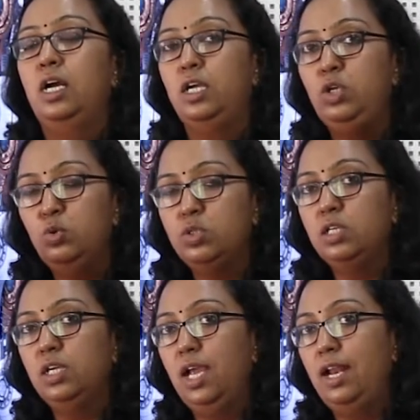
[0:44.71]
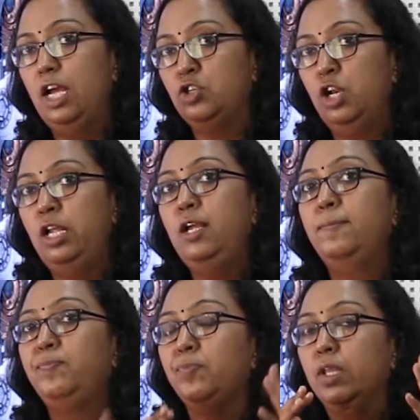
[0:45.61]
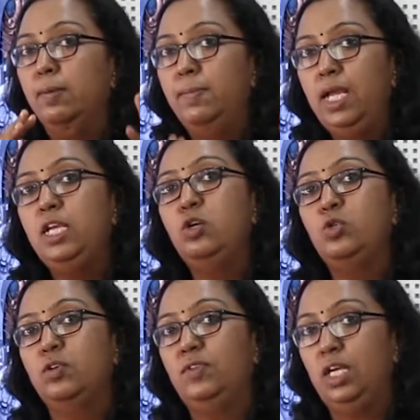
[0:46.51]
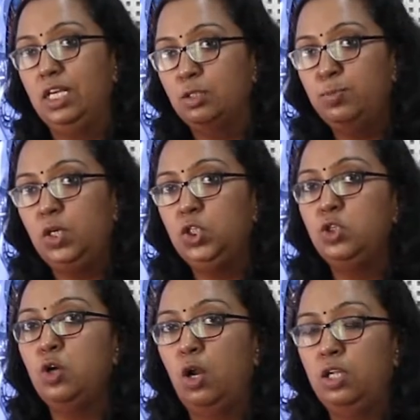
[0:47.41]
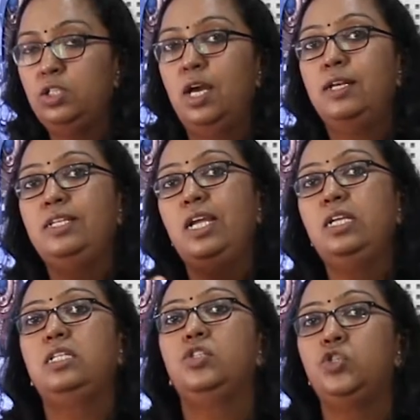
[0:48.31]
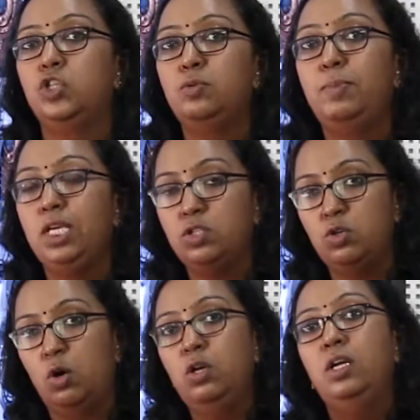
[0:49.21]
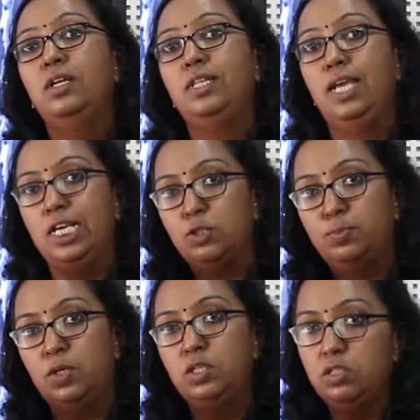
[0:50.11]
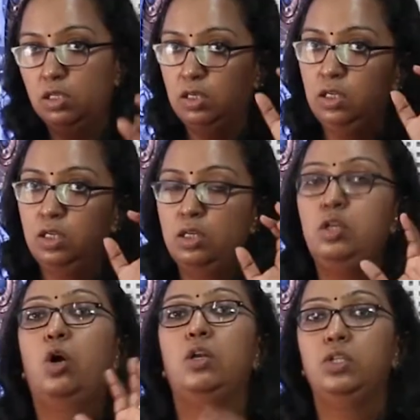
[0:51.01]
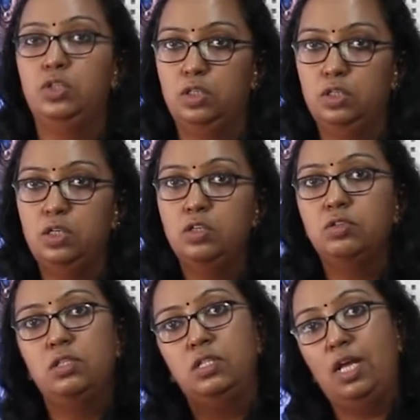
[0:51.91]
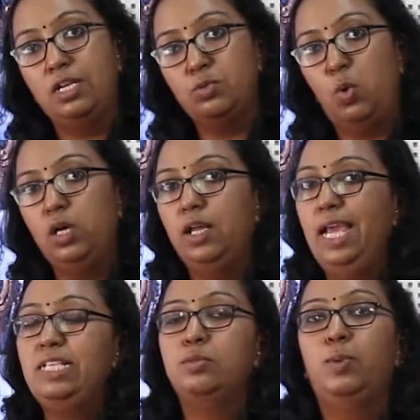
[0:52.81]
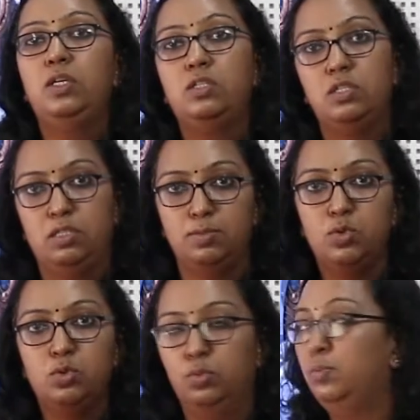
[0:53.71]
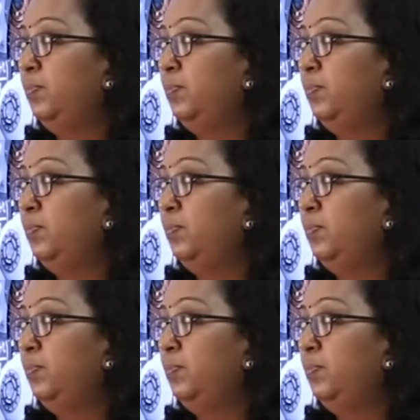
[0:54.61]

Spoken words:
the user can actually make use of the expert's knowledge and take decision based on the expert's knowledge. So that is what expert systems do.